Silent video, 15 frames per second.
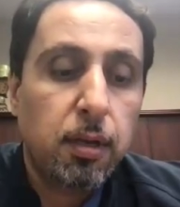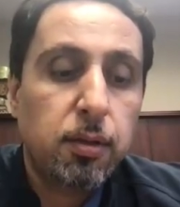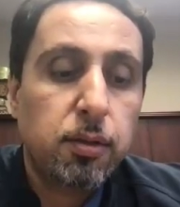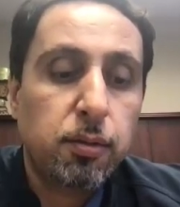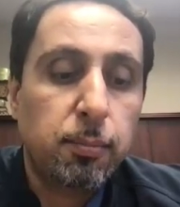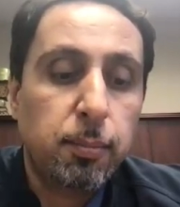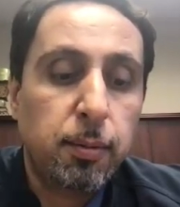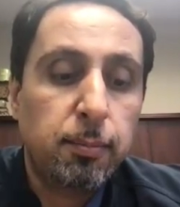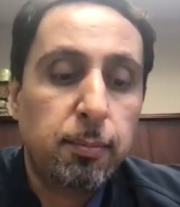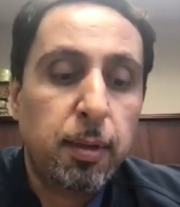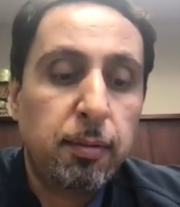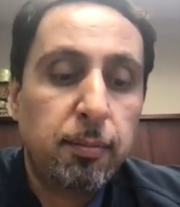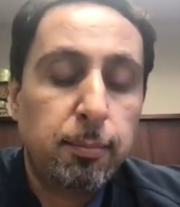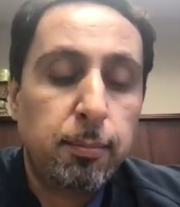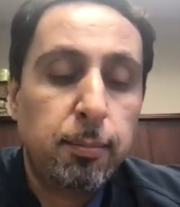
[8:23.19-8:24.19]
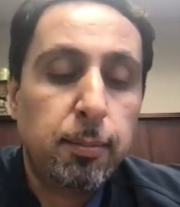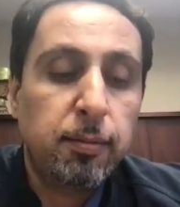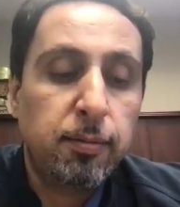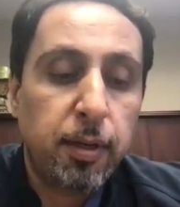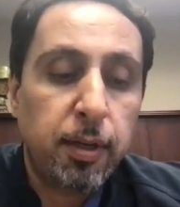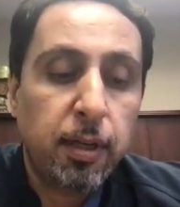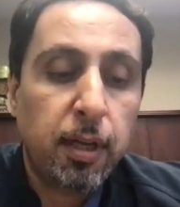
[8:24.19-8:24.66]
So be
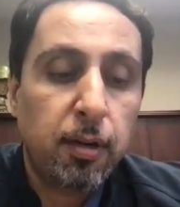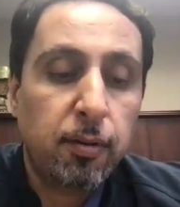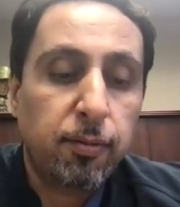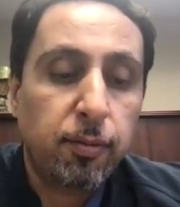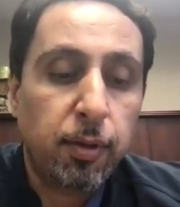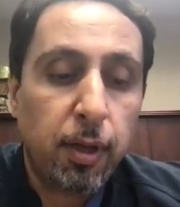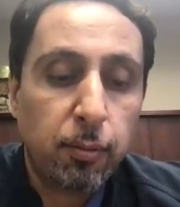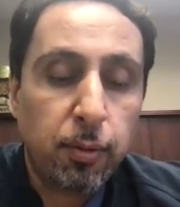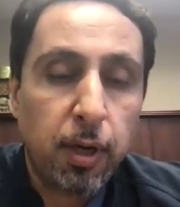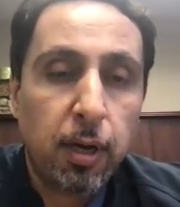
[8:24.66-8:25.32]
very careful.